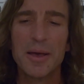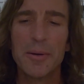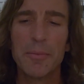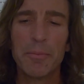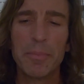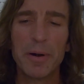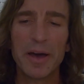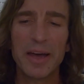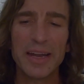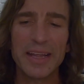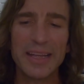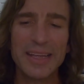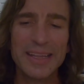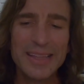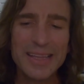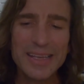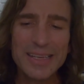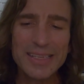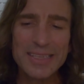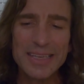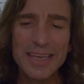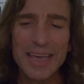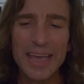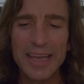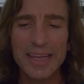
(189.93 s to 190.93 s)
But in
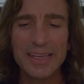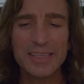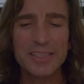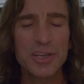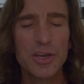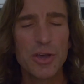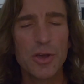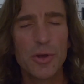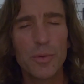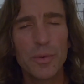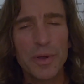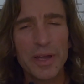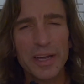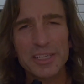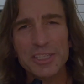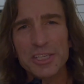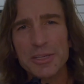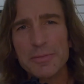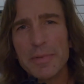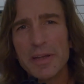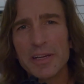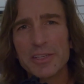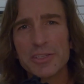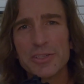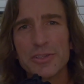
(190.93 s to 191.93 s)
this case, we
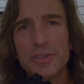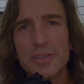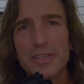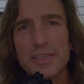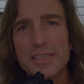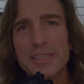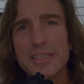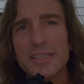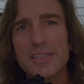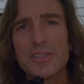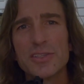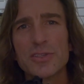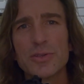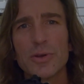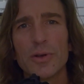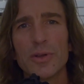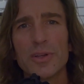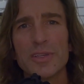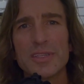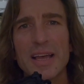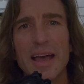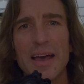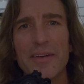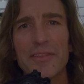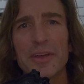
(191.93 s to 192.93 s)
actually measured this insole
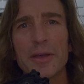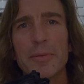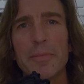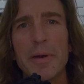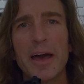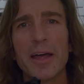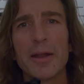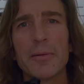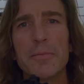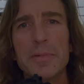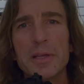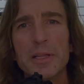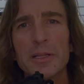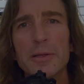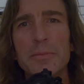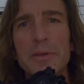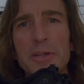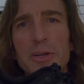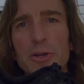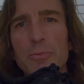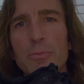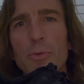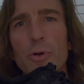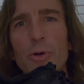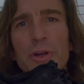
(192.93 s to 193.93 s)
as having about a
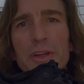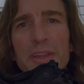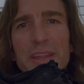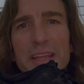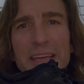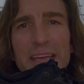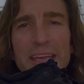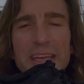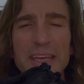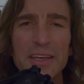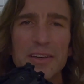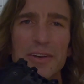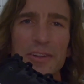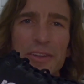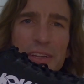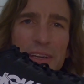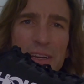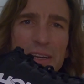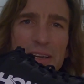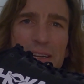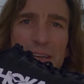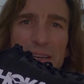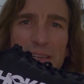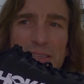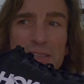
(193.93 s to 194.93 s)
millimeter more in the heel than
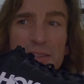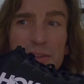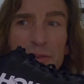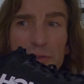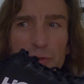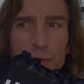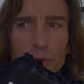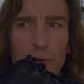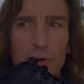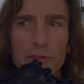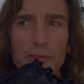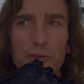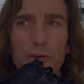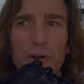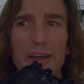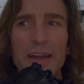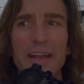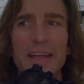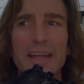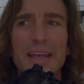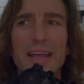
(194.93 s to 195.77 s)
it does in the forefoot.